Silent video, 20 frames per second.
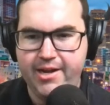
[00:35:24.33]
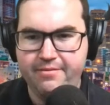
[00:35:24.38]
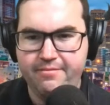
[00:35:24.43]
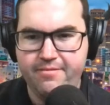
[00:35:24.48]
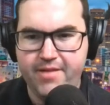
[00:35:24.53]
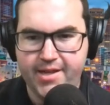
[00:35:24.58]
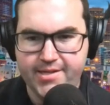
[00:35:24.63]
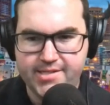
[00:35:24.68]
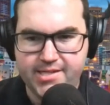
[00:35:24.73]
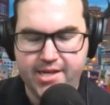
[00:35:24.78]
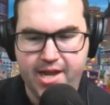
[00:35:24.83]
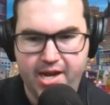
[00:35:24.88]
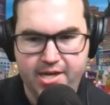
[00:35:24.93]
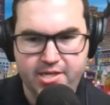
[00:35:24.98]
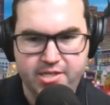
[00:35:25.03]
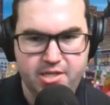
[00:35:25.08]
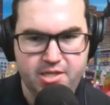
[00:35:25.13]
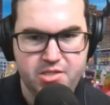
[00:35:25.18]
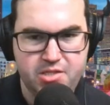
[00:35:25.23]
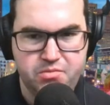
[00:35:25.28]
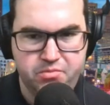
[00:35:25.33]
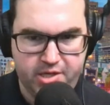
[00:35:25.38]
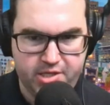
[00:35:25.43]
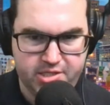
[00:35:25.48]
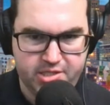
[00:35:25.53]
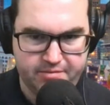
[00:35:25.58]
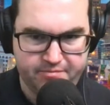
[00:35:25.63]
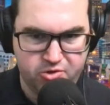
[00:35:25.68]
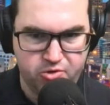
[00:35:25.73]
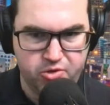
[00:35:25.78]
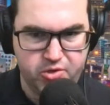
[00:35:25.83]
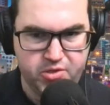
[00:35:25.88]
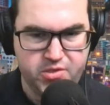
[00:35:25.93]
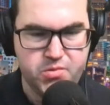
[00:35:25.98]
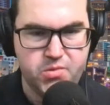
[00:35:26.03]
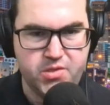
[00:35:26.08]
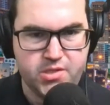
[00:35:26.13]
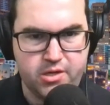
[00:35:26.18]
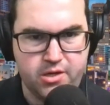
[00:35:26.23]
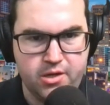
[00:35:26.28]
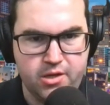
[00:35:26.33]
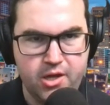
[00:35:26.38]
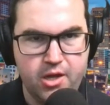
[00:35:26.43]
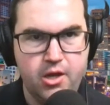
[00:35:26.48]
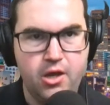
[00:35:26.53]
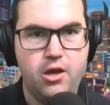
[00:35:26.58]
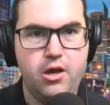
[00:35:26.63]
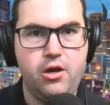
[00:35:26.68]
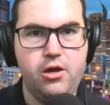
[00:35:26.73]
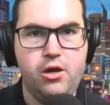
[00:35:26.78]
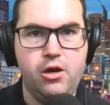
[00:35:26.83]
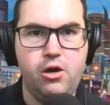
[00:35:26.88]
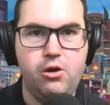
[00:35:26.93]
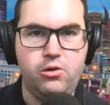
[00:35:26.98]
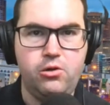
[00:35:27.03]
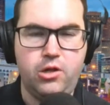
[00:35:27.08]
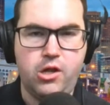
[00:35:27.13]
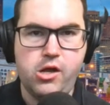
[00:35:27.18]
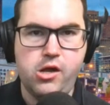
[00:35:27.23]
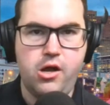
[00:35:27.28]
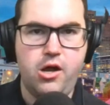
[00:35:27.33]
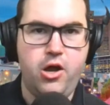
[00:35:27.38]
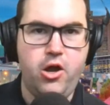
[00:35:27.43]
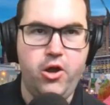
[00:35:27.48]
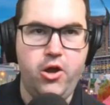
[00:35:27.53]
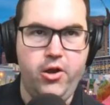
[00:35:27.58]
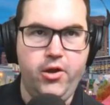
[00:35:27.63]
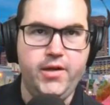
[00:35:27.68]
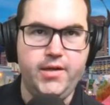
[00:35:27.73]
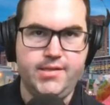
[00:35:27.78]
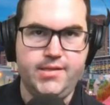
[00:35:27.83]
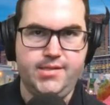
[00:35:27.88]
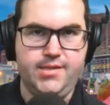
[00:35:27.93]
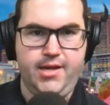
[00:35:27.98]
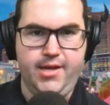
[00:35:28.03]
investigations, which of course was a, a whole hoax.